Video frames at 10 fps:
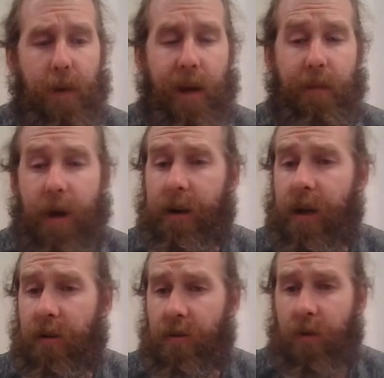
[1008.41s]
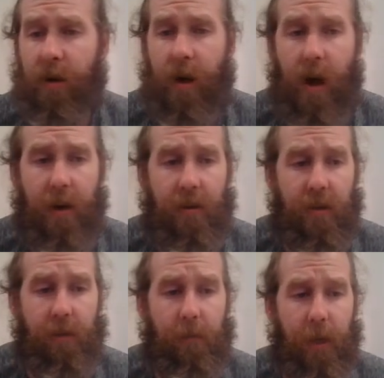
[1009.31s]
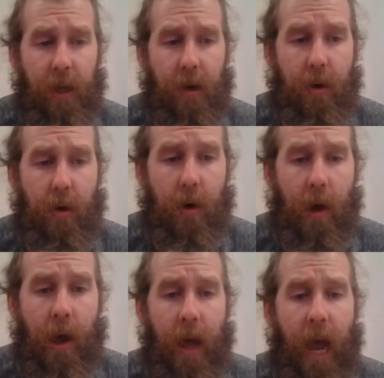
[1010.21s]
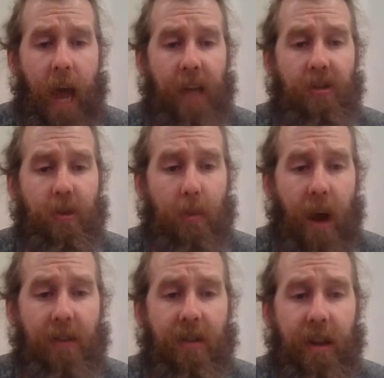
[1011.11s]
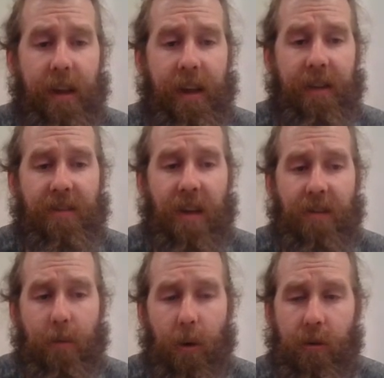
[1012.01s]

But uh, Mekk Knights were honestly really cool and surprisingly accessible.